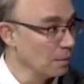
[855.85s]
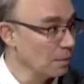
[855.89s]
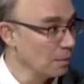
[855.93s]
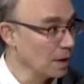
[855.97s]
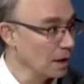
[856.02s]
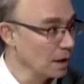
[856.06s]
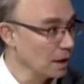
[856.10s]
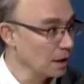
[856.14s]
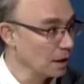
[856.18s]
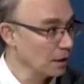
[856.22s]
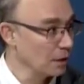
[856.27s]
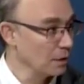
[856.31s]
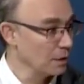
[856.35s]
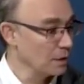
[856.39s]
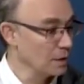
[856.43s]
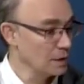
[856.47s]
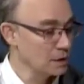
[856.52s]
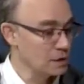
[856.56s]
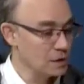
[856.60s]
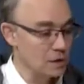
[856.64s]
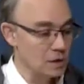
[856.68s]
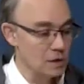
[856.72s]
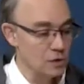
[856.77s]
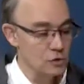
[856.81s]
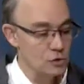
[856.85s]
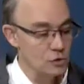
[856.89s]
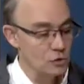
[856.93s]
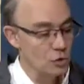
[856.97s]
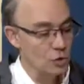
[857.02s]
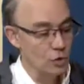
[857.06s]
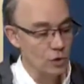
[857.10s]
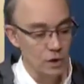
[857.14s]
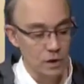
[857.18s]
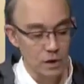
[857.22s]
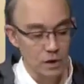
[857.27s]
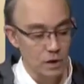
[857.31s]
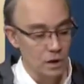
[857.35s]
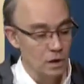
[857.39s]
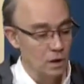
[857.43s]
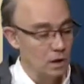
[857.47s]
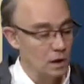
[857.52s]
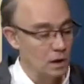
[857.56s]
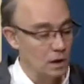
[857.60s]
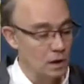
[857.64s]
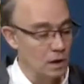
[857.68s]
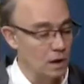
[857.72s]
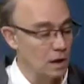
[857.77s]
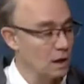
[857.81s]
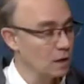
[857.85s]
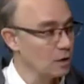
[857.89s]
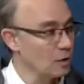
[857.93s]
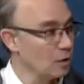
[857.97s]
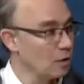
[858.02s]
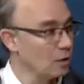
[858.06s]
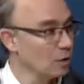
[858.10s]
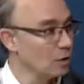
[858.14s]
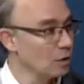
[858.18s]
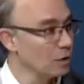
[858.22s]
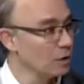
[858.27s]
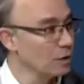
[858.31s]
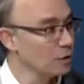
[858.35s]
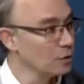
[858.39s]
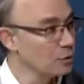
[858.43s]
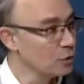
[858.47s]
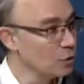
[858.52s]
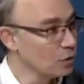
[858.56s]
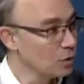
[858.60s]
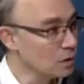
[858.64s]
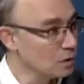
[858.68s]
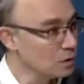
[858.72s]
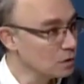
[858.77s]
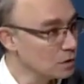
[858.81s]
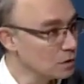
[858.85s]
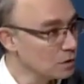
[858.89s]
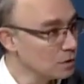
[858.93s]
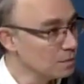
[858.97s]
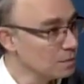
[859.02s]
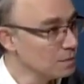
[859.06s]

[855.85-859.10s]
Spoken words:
MyHeritage and enjoy, again, all the tools.